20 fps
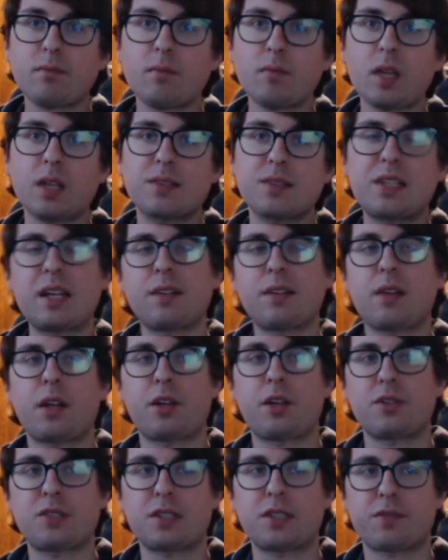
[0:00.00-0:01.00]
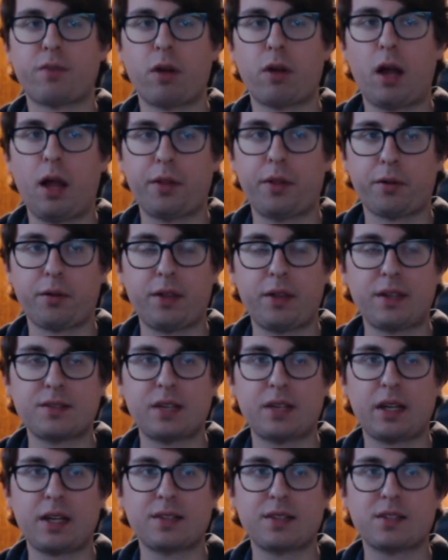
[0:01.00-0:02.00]
seen a ton of uses for other things that
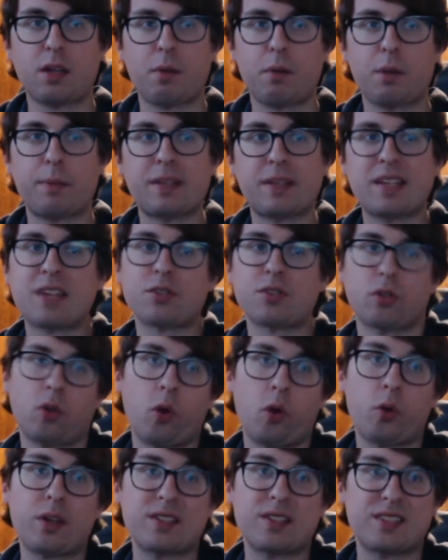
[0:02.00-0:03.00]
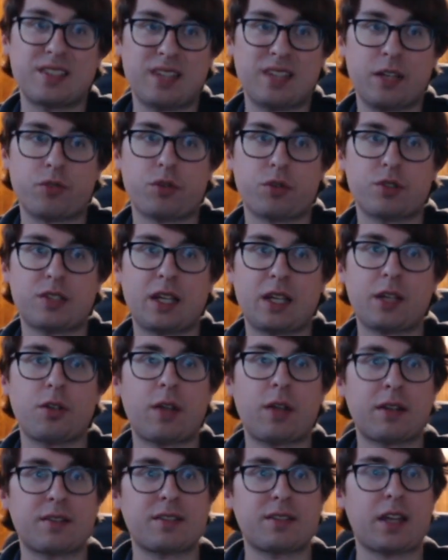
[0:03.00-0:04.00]
it can summon, but Desert Locust is interesting. You
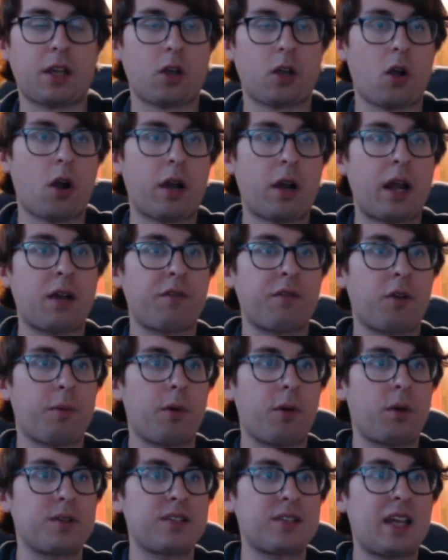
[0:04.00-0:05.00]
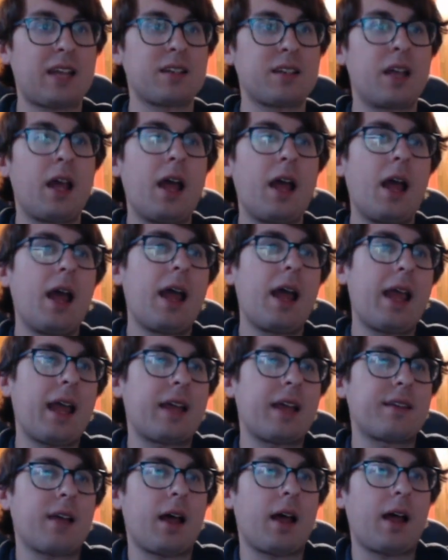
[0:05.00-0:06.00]
get to take a card out of your opponent's hand,
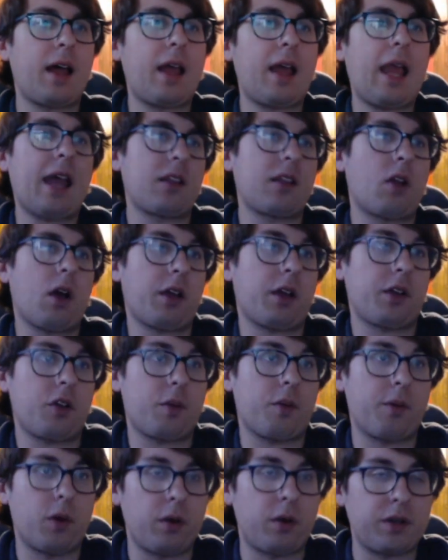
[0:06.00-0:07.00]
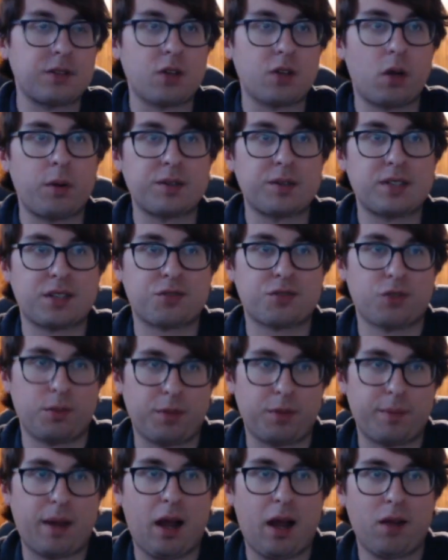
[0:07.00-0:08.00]
and hand locking your opponent is always extremely
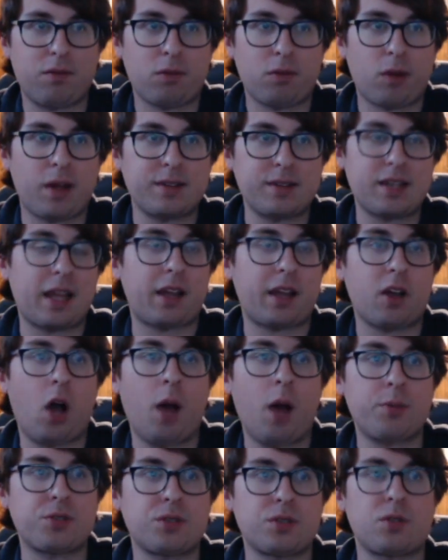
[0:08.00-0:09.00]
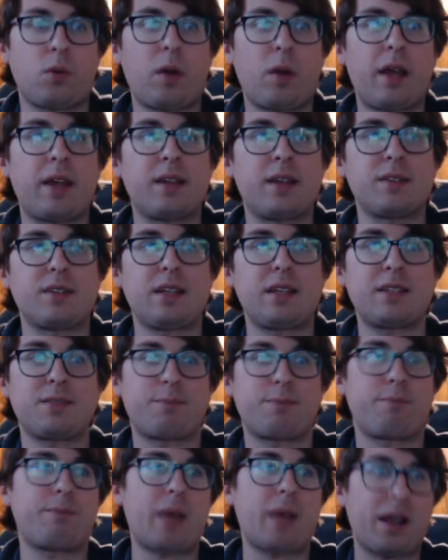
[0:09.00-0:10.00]
powerful, right? Taking options away is
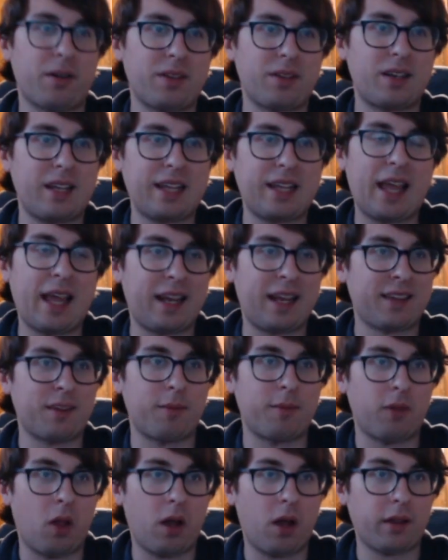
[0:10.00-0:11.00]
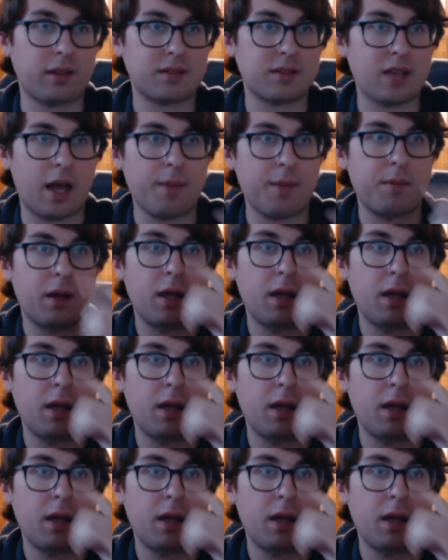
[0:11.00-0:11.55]
better than negating them a lot of the time.